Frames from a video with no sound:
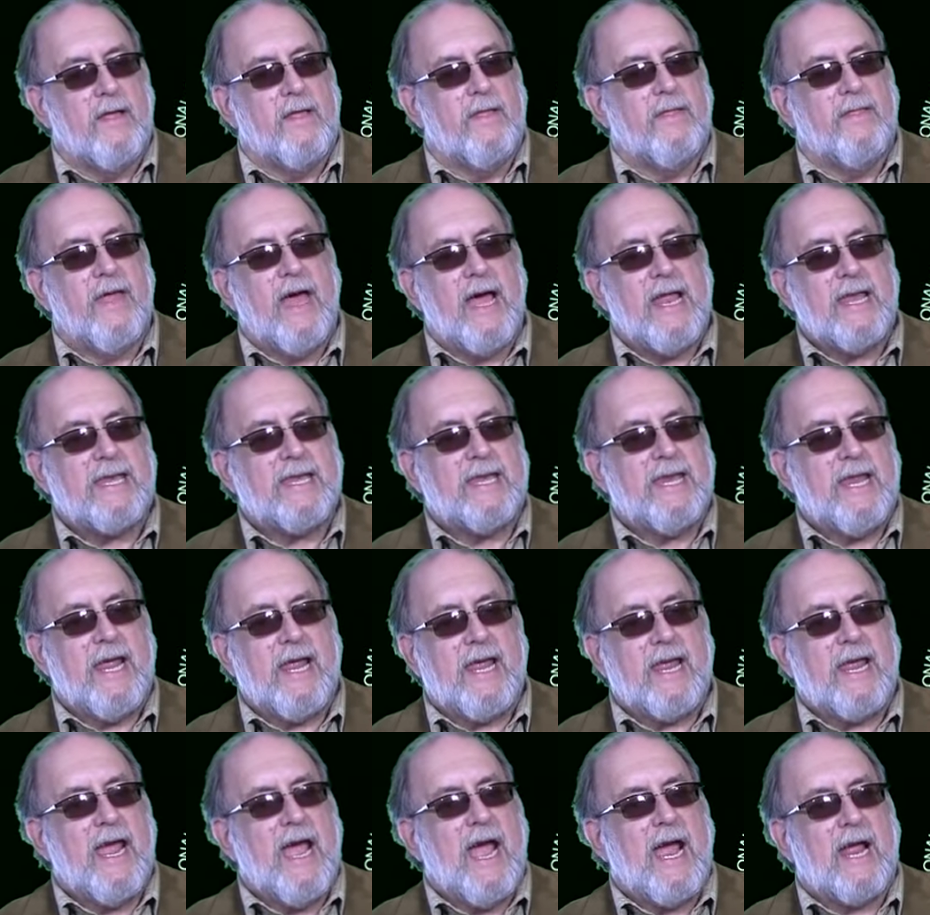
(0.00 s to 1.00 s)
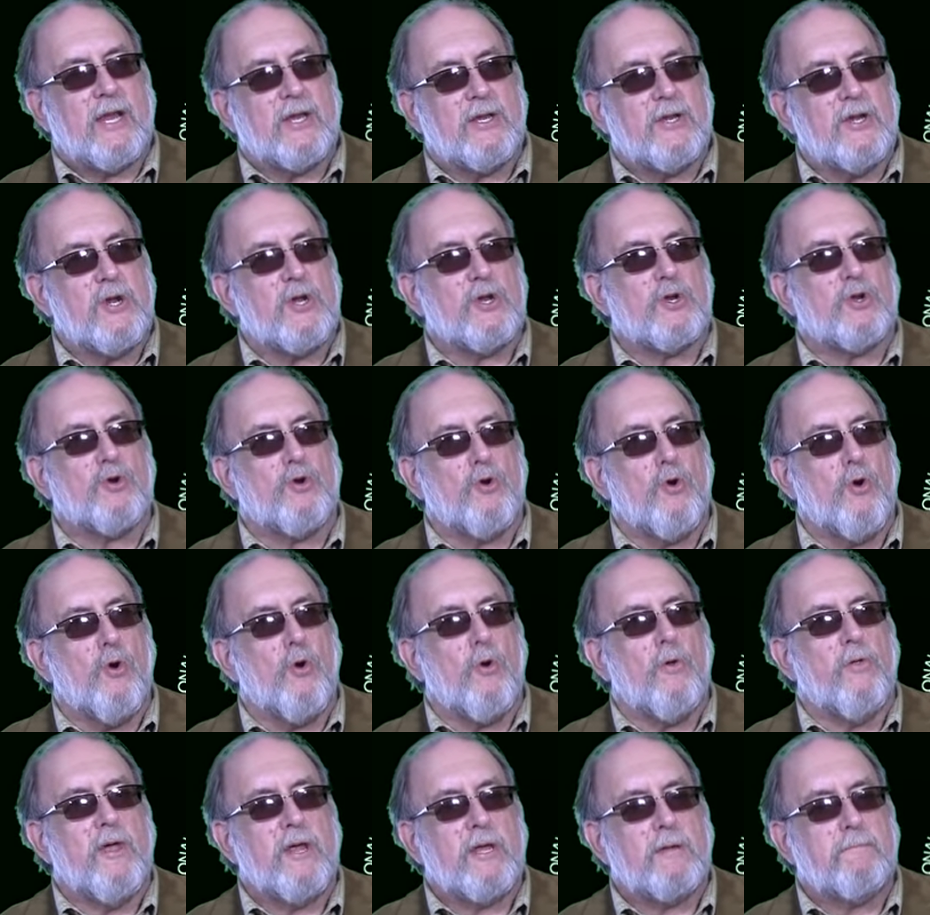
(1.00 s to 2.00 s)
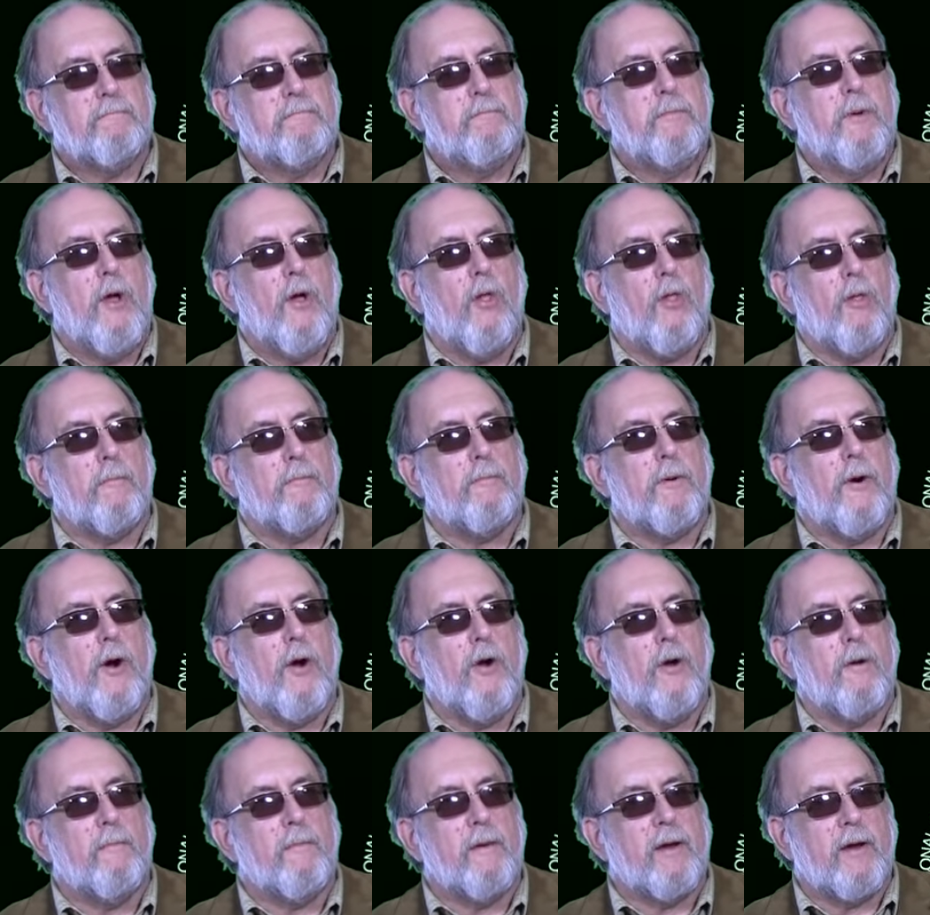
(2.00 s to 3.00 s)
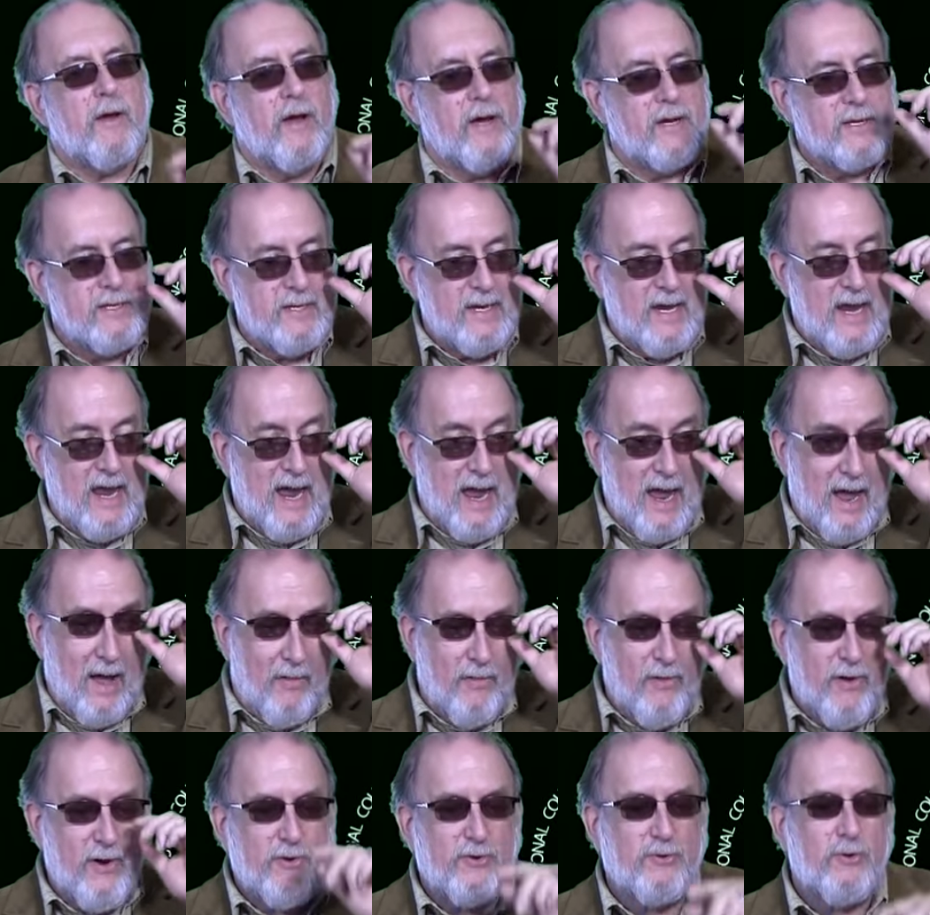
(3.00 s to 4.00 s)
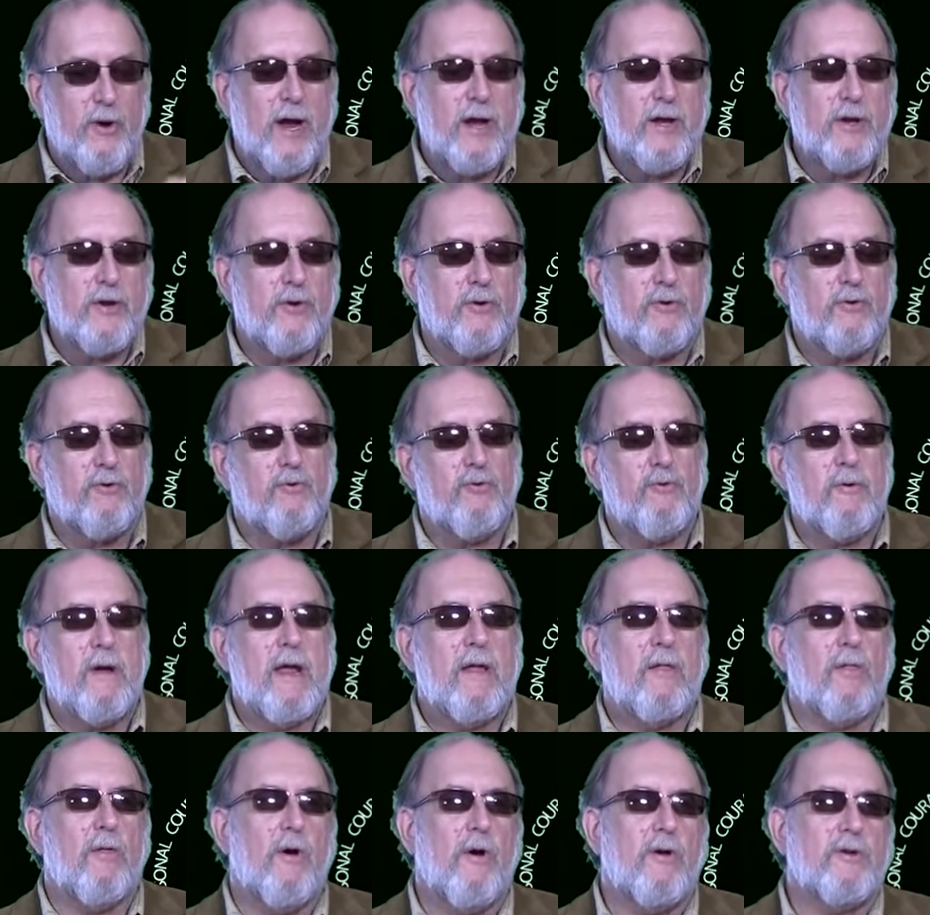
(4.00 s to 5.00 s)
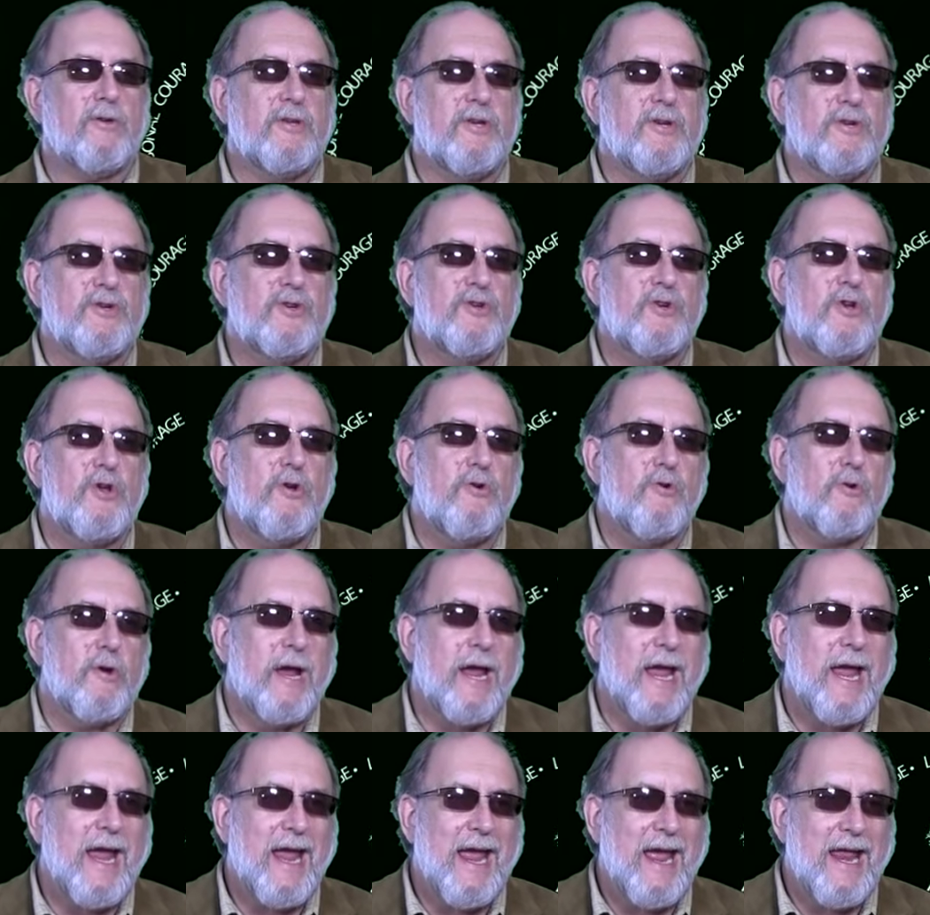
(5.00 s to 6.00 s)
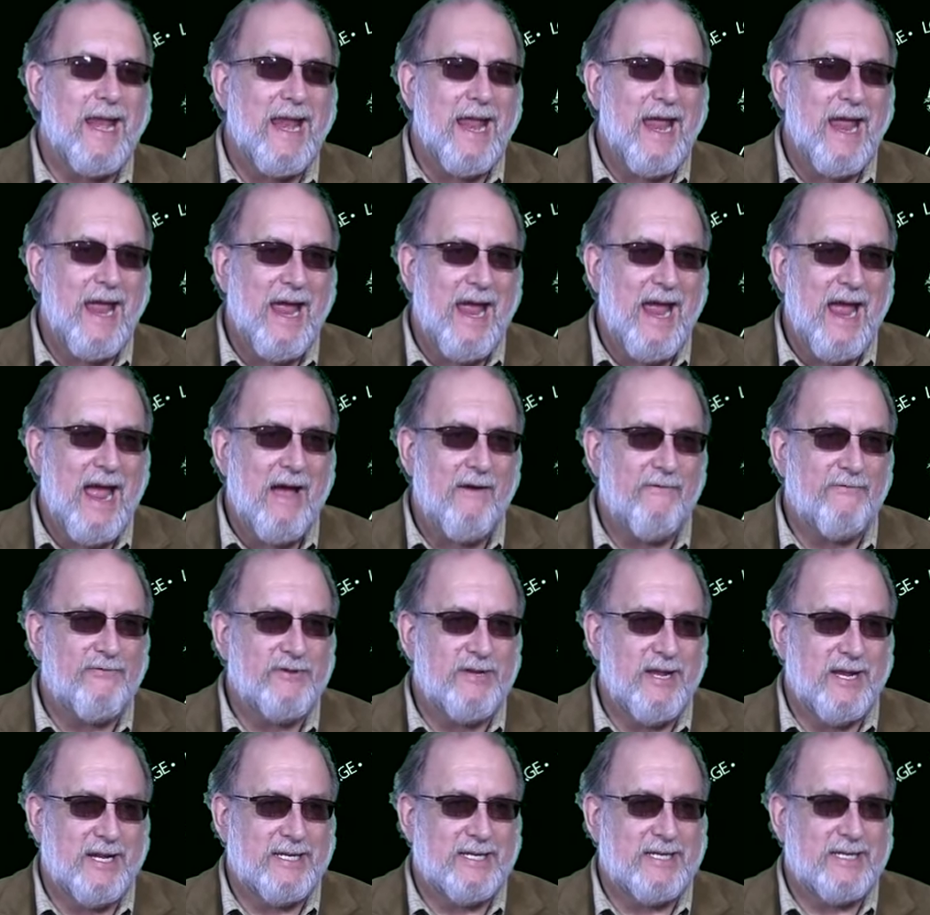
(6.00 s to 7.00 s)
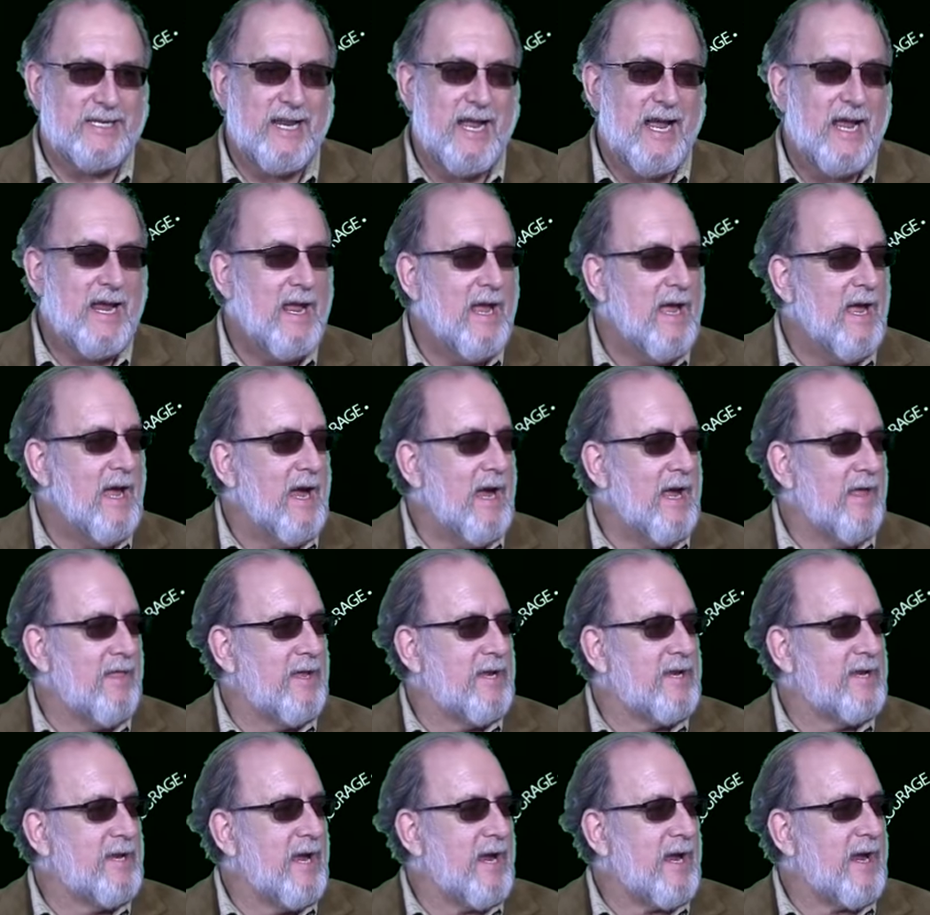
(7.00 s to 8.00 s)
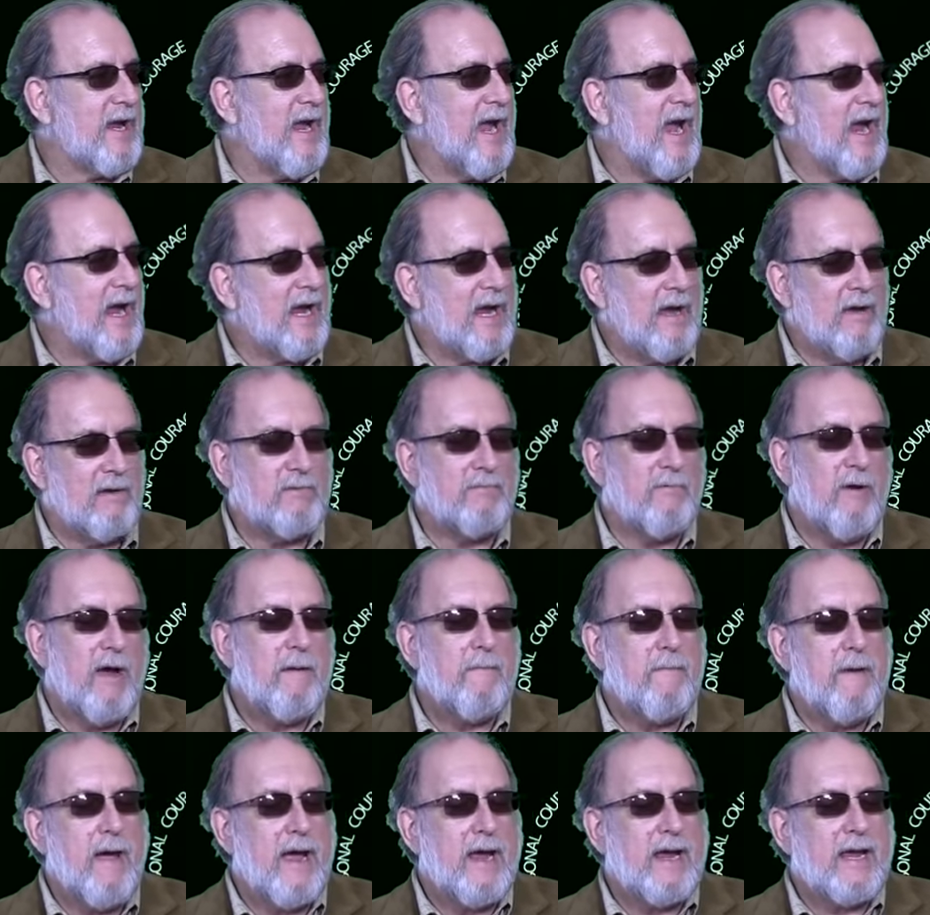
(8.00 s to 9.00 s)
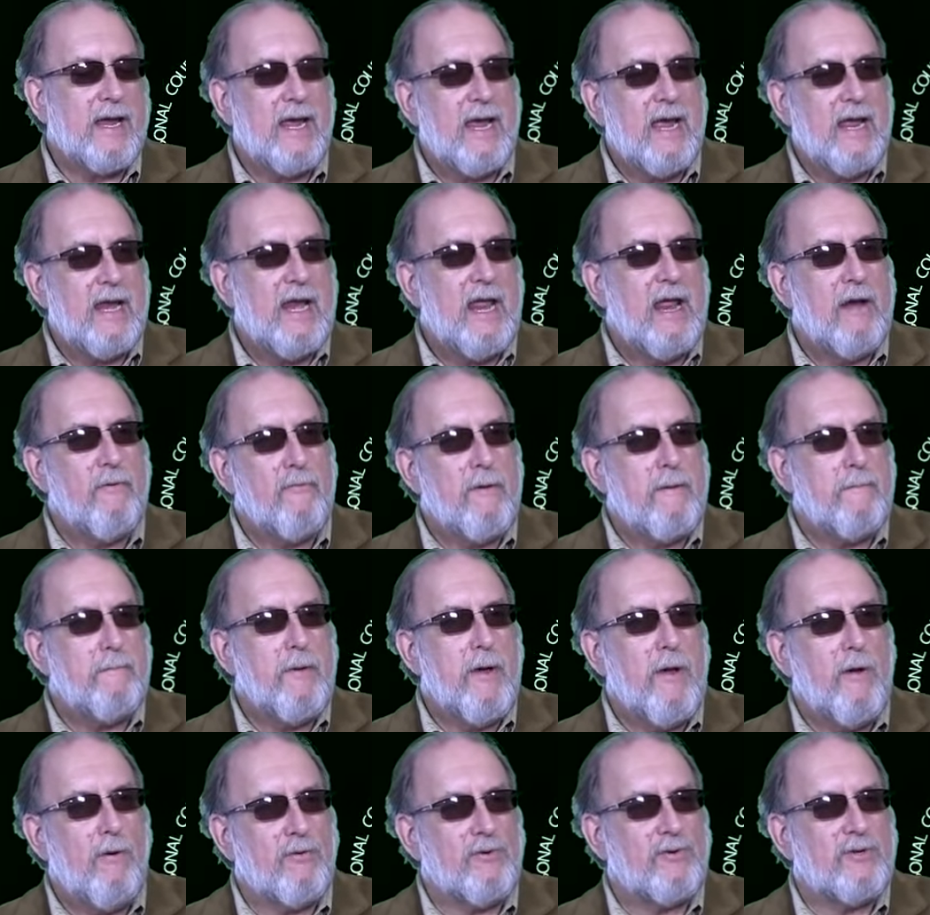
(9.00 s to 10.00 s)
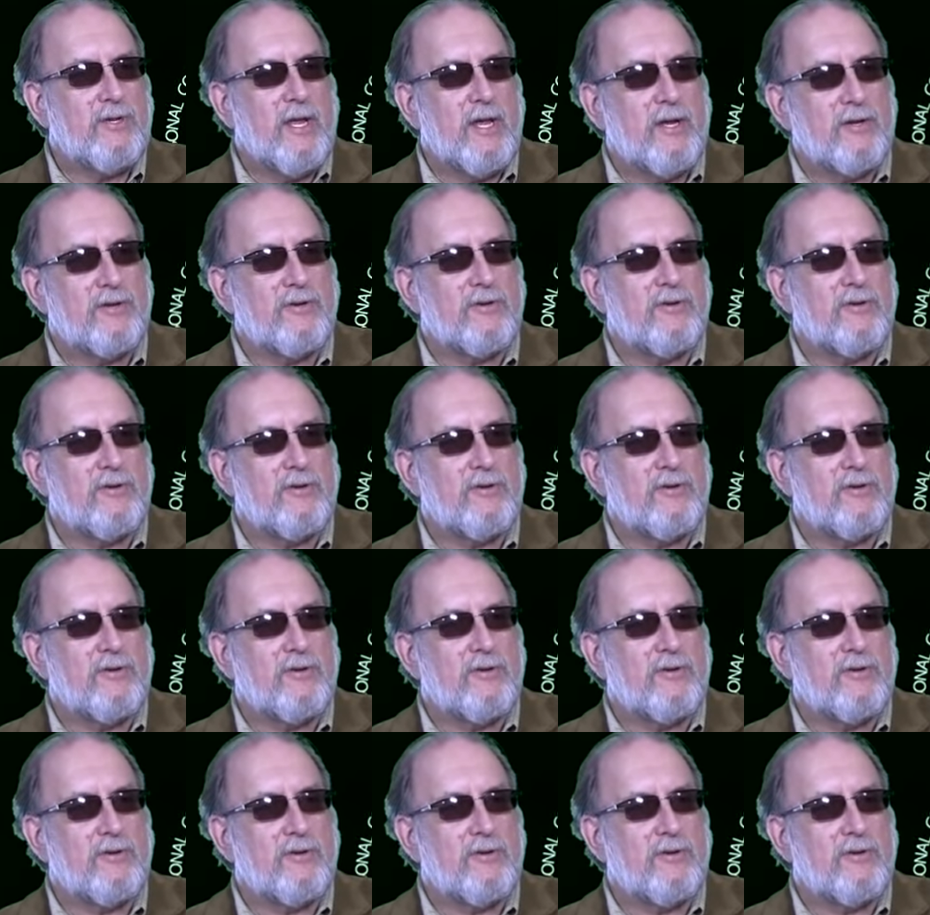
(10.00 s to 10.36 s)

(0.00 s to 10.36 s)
That Dick Act just tore this bill apart because now they're trying to create laws that says you can't have such thing, and the Dick Act comes right back in and repeals this.